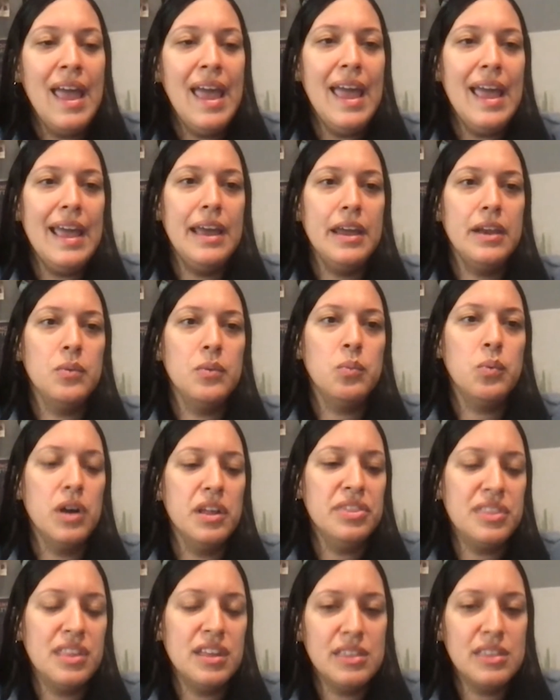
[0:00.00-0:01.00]
And one
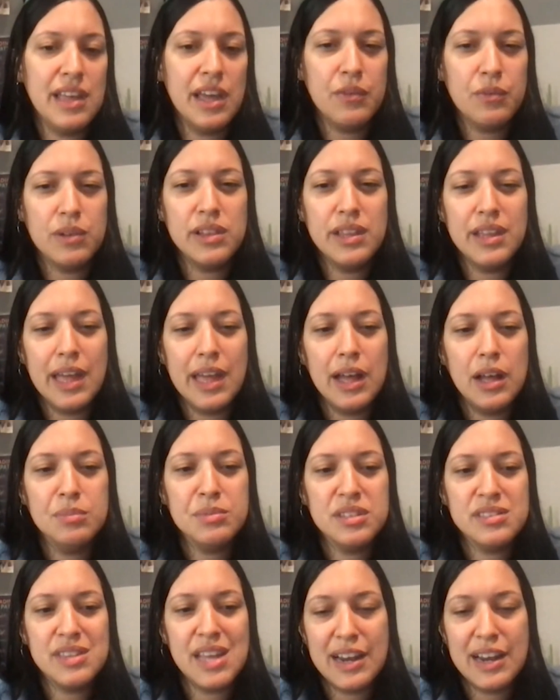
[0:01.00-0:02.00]
thing that really helped
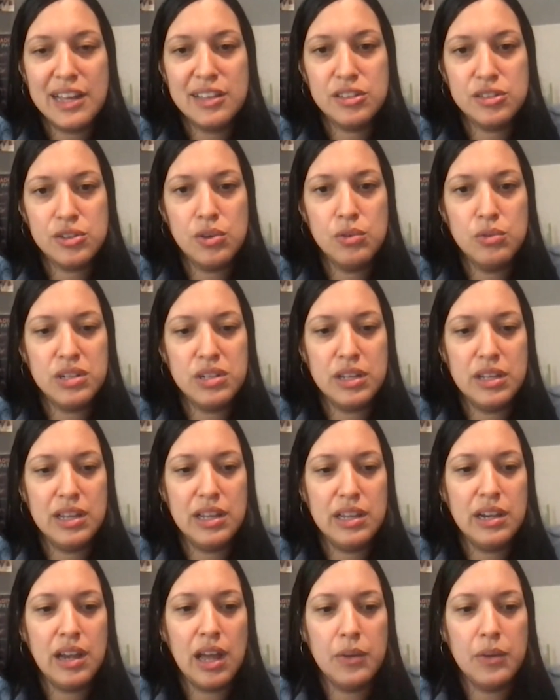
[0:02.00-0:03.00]
is that I zoned
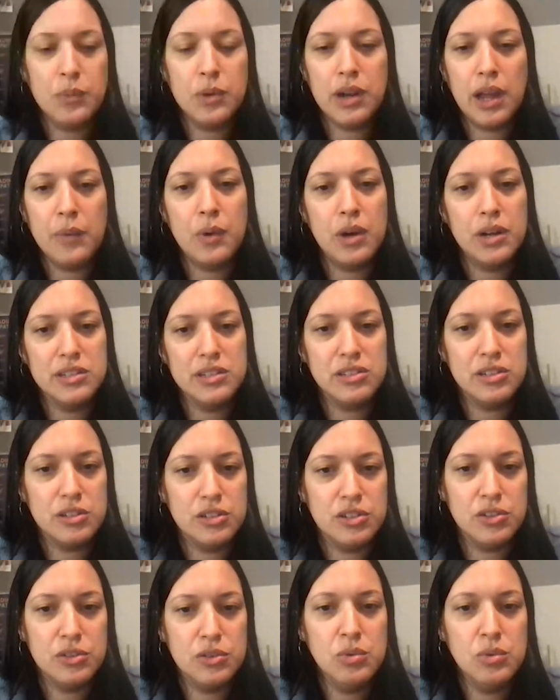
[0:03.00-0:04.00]
in on what I wanted to
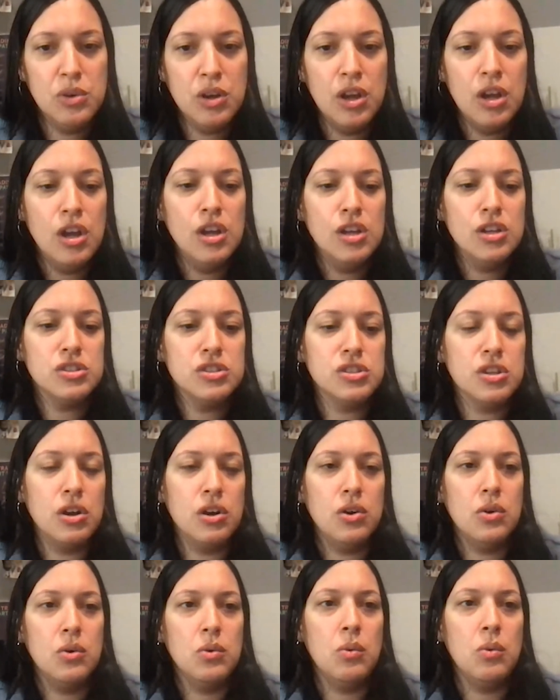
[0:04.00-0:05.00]
do.
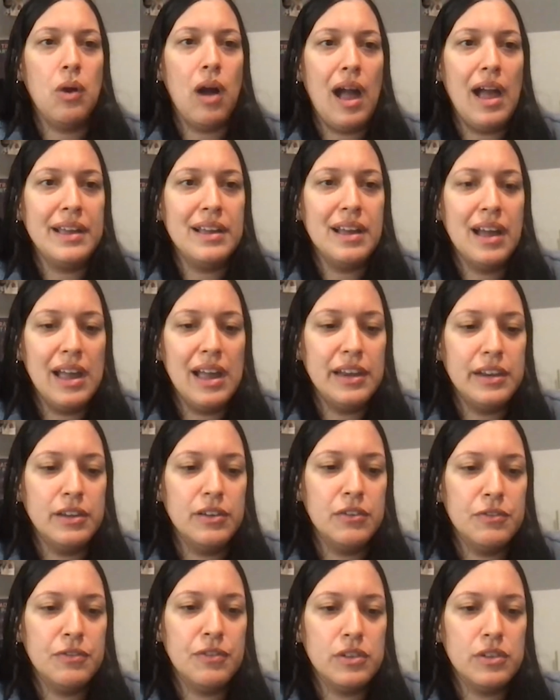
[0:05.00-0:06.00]
So I kind
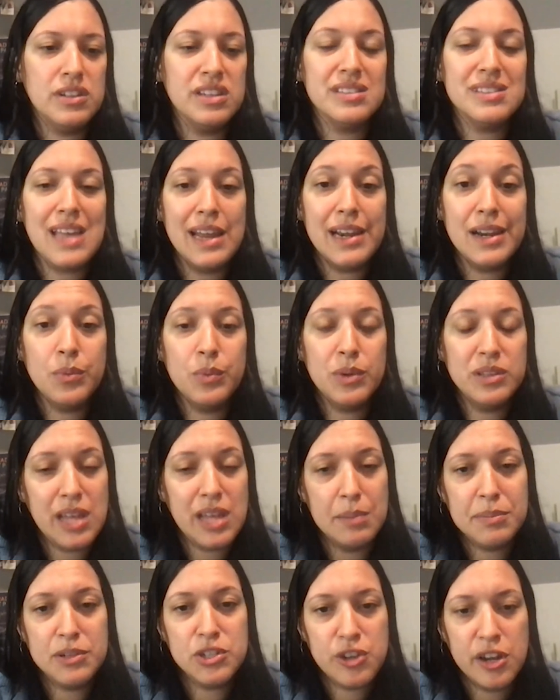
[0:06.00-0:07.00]
of decided what
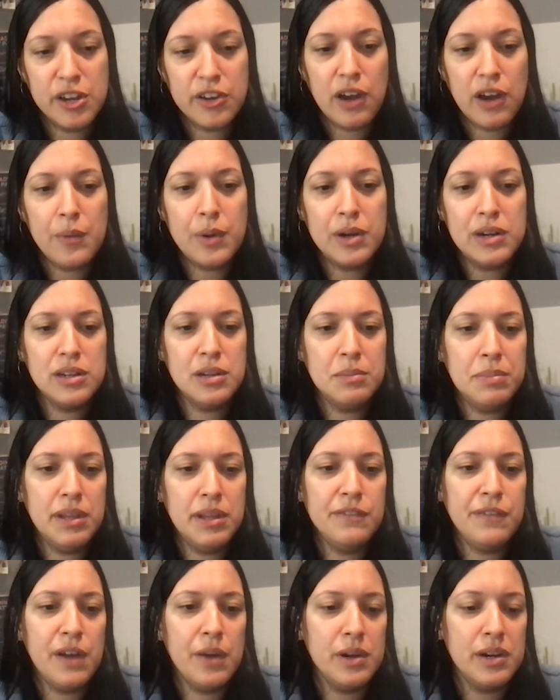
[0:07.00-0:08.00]
type of trader I wanted to be.
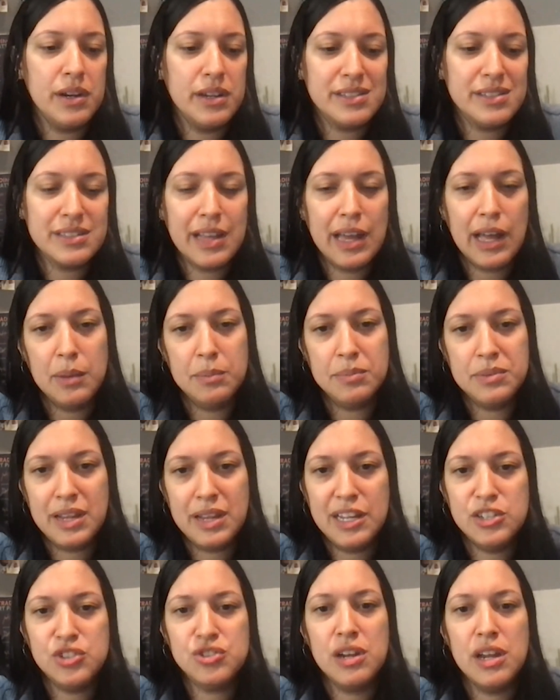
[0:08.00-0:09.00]
If I wanted to scalp, day
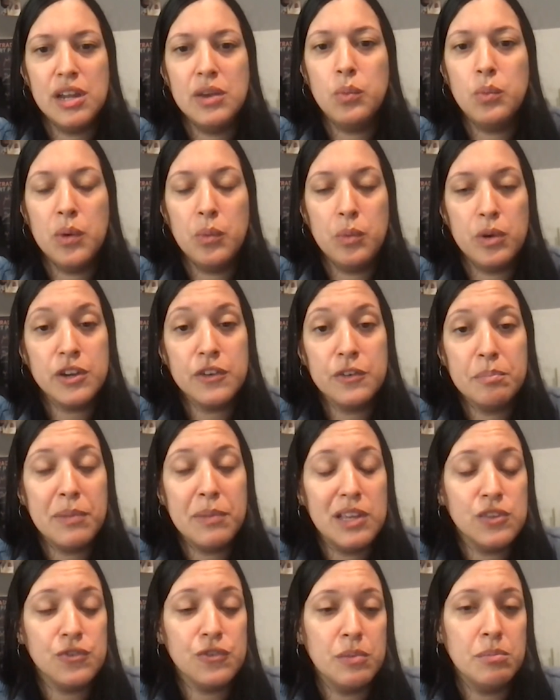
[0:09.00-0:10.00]
trade, what worked
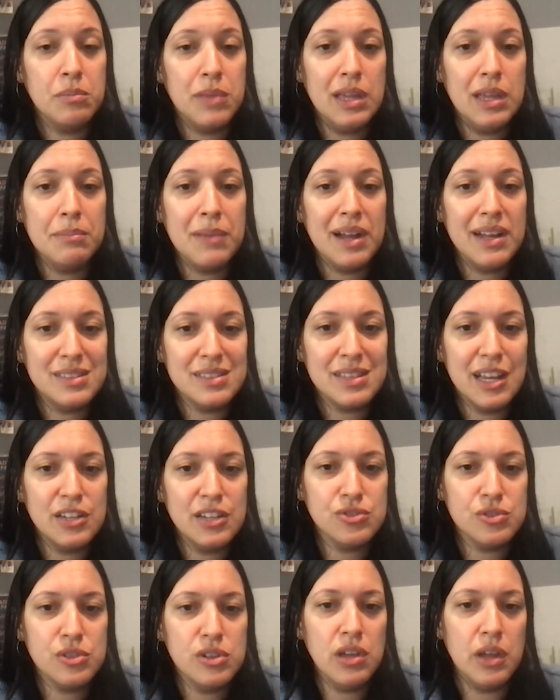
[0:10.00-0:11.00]
best for me and my
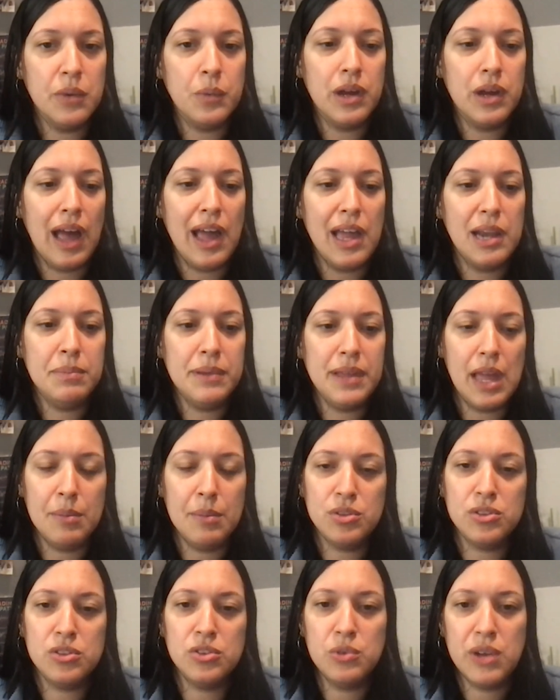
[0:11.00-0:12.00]
schedule and what I'd be
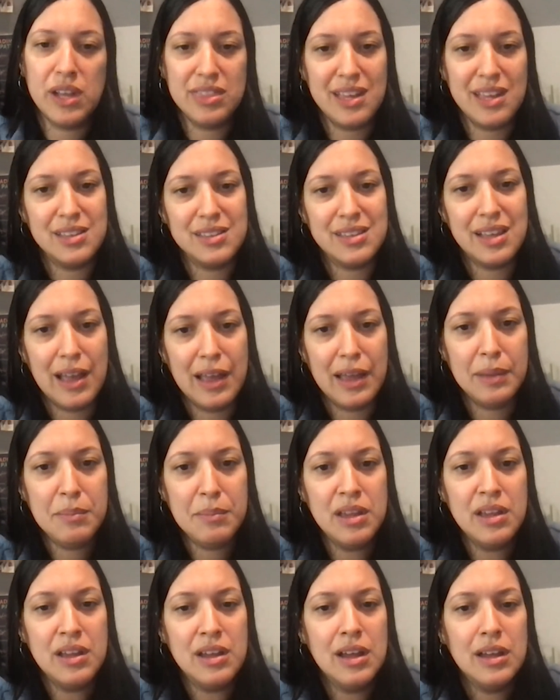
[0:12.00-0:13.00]
able to do at that time
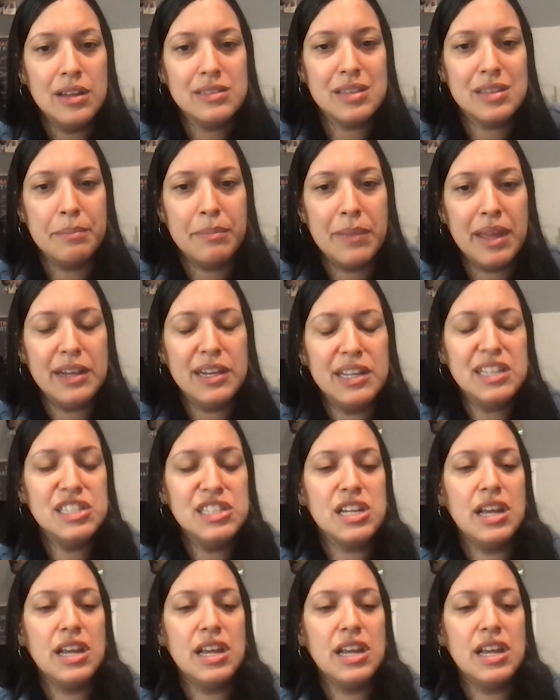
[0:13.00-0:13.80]
to manage.